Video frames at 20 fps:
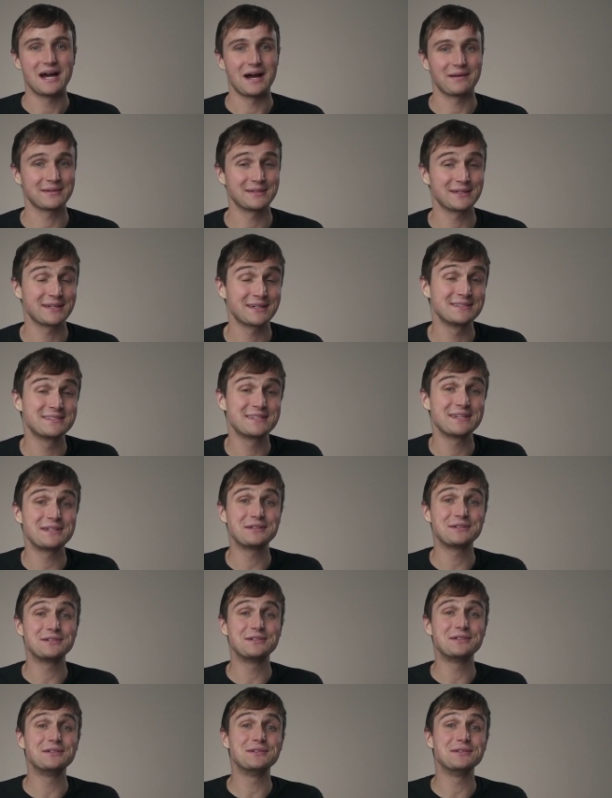I'm going to
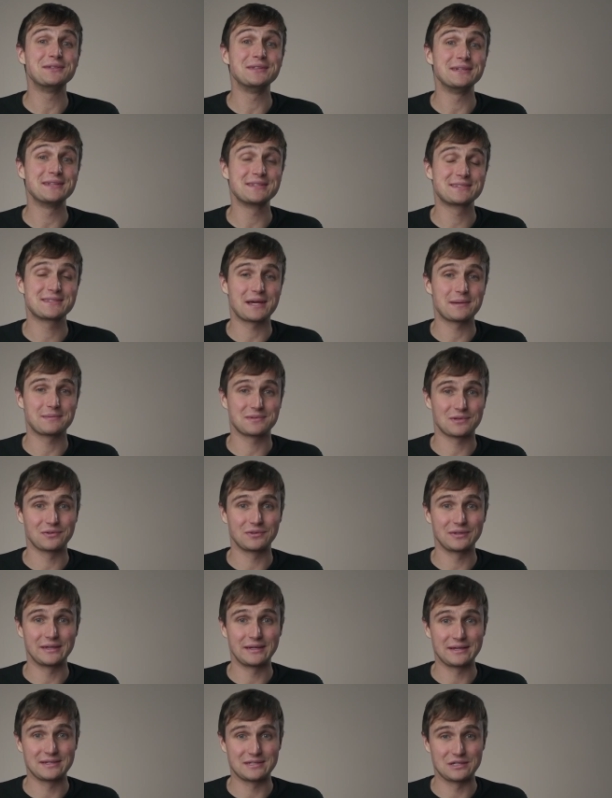continue to do these types of
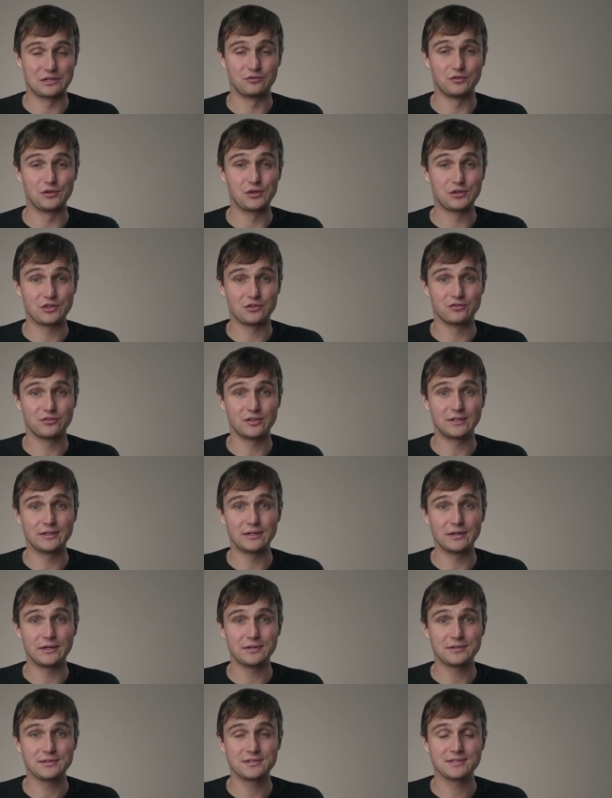things in future
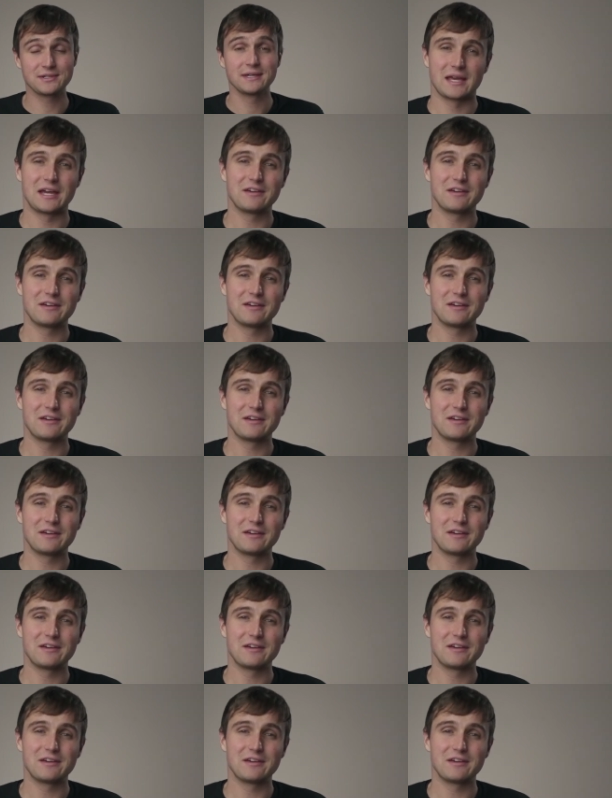videos.